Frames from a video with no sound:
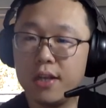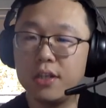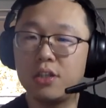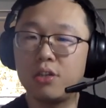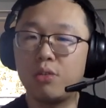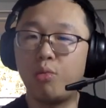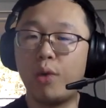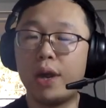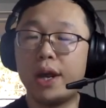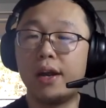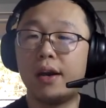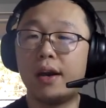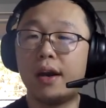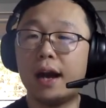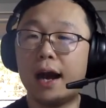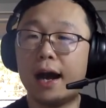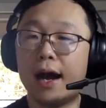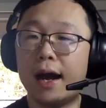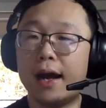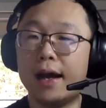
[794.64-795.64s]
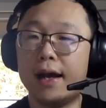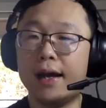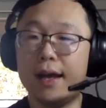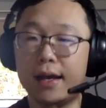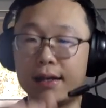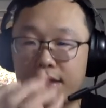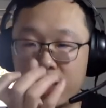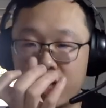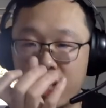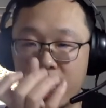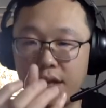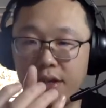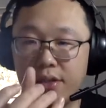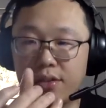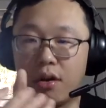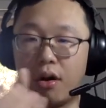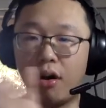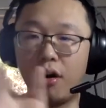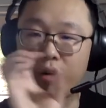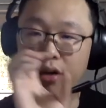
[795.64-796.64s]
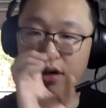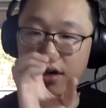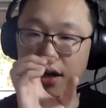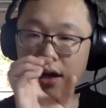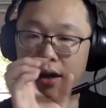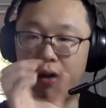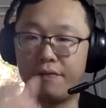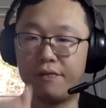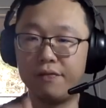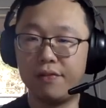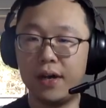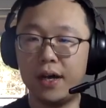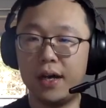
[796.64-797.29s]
where I exchange the order of